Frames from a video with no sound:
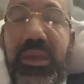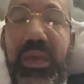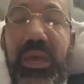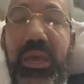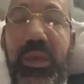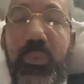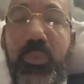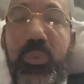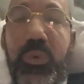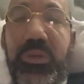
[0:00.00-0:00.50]

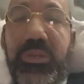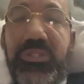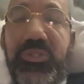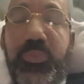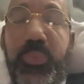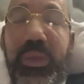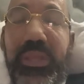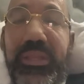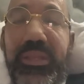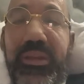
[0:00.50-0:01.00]
I was
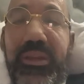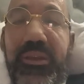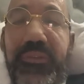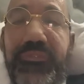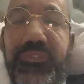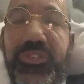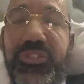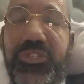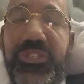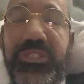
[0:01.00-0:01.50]
well
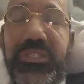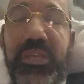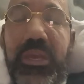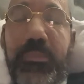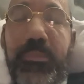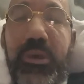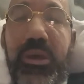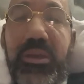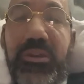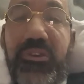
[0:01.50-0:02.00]
enough to just
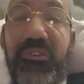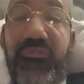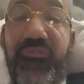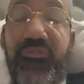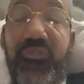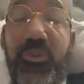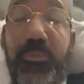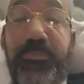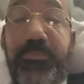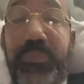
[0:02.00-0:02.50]
come on
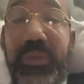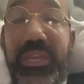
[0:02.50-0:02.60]
for